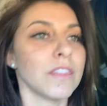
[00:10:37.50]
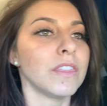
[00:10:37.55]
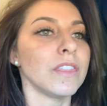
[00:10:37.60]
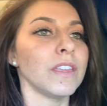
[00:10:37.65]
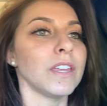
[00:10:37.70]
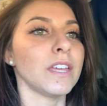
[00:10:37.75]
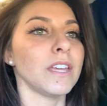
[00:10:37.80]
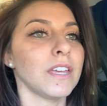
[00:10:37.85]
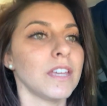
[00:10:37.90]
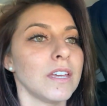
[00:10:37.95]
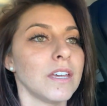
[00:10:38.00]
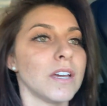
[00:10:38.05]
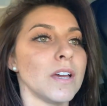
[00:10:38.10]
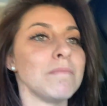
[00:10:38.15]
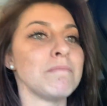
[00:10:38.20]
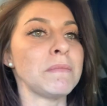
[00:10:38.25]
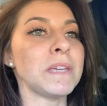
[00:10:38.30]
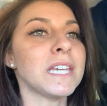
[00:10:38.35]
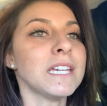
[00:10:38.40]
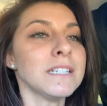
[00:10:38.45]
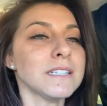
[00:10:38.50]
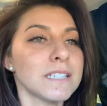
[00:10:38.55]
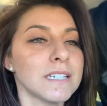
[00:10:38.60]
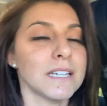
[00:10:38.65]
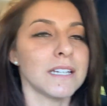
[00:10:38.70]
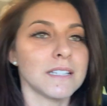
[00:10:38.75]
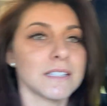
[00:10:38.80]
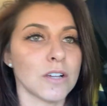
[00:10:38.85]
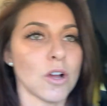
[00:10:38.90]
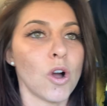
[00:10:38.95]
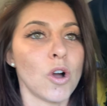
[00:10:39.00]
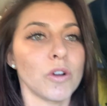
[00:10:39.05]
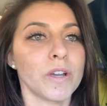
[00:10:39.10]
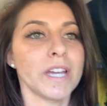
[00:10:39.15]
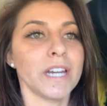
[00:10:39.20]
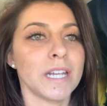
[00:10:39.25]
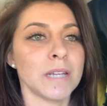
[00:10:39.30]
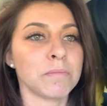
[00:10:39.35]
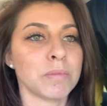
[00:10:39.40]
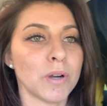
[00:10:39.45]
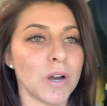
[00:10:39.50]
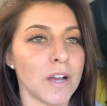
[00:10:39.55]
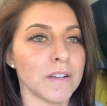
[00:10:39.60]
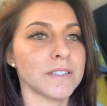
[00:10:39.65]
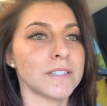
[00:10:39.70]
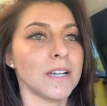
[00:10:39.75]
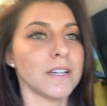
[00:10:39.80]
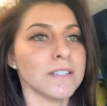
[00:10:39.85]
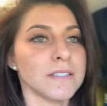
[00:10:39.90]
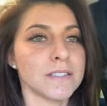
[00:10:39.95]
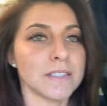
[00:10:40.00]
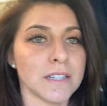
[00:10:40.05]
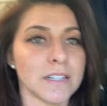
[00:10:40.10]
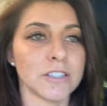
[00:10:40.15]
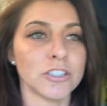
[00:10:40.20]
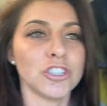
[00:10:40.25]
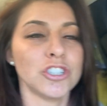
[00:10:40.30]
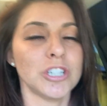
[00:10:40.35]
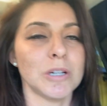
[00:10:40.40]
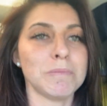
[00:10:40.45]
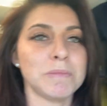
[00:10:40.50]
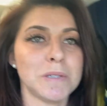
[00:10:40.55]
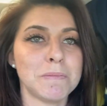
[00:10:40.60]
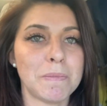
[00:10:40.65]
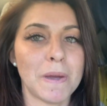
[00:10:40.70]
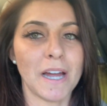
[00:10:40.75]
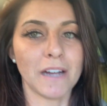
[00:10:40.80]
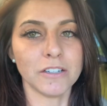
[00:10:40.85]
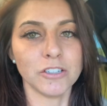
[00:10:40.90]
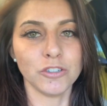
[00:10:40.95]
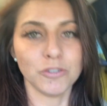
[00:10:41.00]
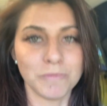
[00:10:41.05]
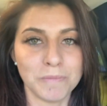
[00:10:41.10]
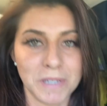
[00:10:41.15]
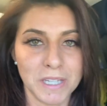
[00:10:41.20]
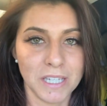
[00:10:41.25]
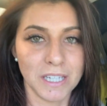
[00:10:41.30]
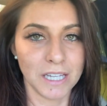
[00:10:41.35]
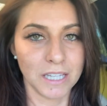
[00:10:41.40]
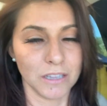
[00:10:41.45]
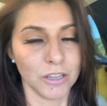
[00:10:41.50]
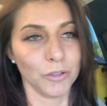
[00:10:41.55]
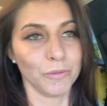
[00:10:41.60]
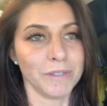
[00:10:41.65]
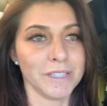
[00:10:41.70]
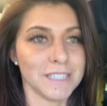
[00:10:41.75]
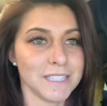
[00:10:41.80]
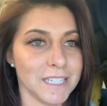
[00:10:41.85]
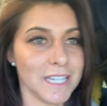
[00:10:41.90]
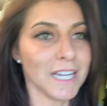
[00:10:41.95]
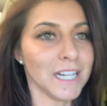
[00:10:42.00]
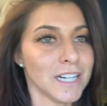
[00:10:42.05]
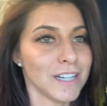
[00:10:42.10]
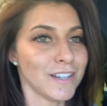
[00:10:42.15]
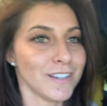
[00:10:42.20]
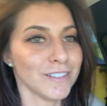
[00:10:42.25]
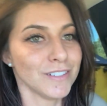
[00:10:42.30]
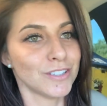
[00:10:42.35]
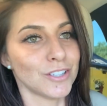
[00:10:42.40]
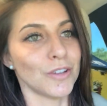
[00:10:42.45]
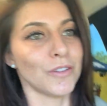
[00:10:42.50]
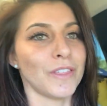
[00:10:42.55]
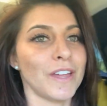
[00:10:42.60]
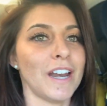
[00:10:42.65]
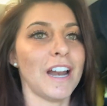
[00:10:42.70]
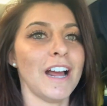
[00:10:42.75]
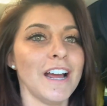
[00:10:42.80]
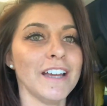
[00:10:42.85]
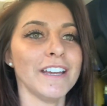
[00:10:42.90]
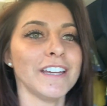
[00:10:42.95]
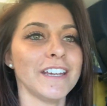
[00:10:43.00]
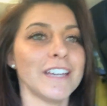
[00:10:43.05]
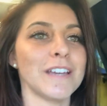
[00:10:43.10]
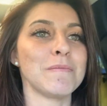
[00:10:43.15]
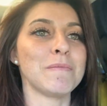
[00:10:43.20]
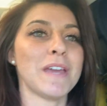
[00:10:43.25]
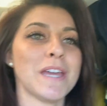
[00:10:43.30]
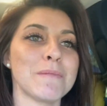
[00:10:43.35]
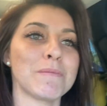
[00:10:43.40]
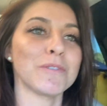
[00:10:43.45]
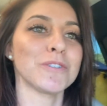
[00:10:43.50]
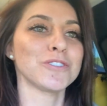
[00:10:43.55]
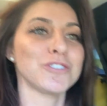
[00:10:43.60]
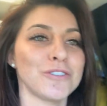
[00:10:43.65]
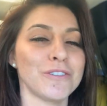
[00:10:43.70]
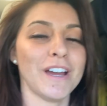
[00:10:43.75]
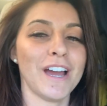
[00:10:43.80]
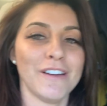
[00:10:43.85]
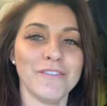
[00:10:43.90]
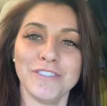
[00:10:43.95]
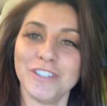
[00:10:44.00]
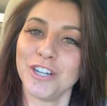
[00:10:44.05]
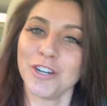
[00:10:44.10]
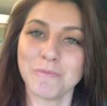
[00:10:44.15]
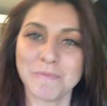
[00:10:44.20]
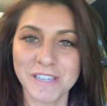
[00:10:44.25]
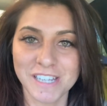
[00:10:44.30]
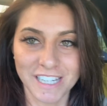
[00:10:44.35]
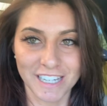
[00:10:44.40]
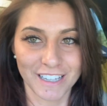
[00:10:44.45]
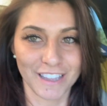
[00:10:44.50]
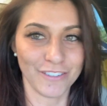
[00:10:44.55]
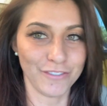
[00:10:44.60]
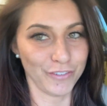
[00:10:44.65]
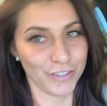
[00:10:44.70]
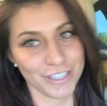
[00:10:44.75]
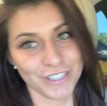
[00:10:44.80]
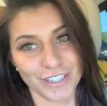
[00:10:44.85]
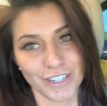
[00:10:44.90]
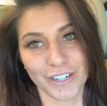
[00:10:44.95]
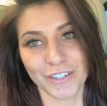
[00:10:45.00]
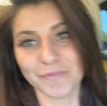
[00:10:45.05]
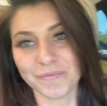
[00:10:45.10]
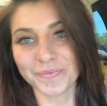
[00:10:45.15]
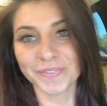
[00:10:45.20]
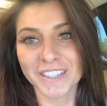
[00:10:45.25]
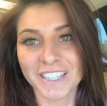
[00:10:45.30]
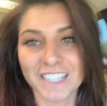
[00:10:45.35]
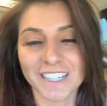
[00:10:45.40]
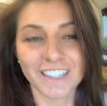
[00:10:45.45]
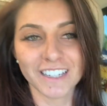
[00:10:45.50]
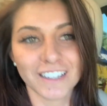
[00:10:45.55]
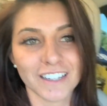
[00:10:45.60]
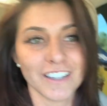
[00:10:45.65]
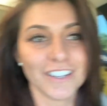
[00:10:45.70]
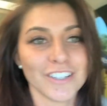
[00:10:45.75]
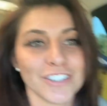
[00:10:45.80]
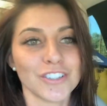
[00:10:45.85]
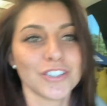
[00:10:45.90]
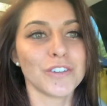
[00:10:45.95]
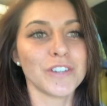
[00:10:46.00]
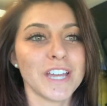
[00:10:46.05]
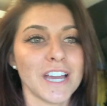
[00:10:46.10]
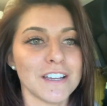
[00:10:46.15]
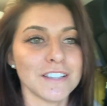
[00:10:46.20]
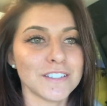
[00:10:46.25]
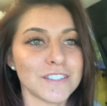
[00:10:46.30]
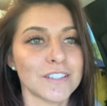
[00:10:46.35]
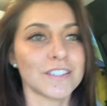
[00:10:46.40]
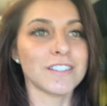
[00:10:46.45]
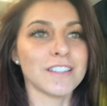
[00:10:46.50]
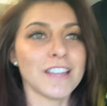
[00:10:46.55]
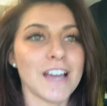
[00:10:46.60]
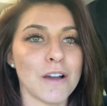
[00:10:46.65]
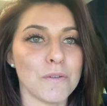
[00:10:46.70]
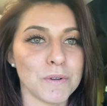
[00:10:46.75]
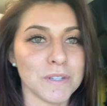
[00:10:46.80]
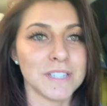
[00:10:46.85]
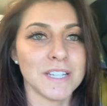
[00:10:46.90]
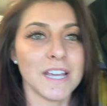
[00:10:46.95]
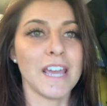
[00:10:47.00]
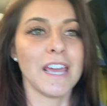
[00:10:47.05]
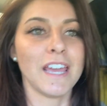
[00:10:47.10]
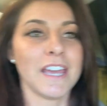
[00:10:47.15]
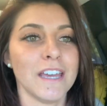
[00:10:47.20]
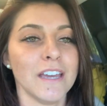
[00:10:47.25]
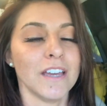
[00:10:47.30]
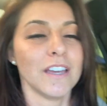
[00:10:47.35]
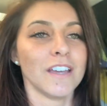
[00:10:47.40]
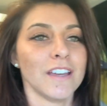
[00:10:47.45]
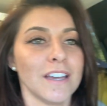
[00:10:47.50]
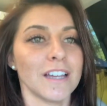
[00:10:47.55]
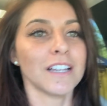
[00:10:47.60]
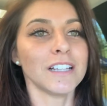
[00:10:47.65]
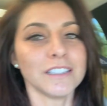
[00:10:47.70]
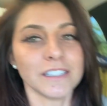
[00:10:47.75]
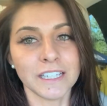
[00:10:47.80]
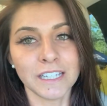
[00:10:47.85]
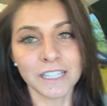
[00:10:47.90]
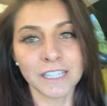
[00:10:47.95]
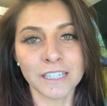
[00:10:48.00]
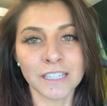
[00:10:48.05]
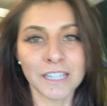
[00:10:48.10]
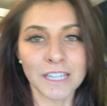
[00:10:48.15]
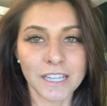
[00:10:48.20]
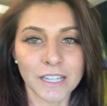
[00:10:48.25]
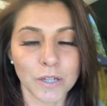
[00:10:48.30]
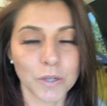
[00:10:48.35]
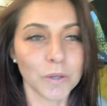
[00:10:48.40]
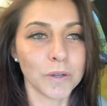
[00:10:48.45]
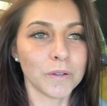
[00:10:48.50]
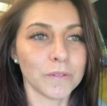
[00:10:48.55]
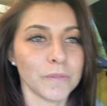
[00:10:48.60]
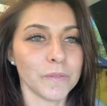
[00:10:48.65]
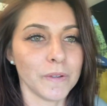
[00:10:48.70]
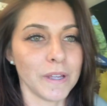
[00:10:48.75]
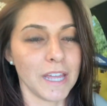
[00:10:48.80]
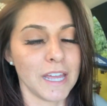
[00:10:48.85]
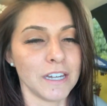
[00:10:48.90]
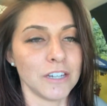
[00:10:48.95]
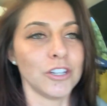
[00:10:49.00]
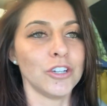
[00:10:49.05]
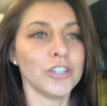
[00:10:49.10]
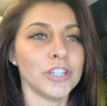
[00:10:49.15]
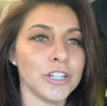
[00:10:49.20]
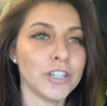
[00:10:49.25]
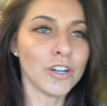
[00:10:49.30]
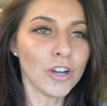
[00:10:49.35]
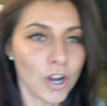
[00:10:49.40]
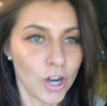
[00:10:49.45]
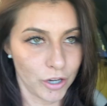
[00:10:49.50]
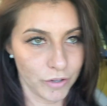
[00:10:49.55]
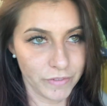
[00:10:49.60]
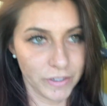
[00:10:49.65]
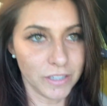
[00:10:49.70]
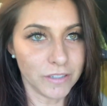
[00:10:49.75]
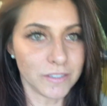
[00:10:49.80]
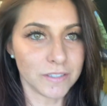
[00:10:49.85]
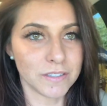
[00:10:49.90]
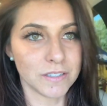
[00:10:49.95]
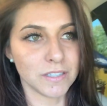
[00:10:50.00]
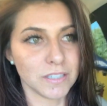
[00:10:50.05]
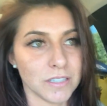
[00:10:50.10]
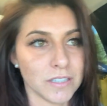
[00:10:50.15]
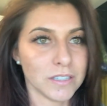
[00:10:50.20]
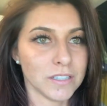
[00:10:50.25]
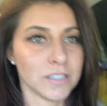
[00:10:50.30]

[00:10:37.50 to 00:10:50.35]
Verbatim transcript: the meat is all getting processed and shipped back to me in Louisiana so that I am able to have deer meat in the freezer. So yes, that was a clean and good harvest.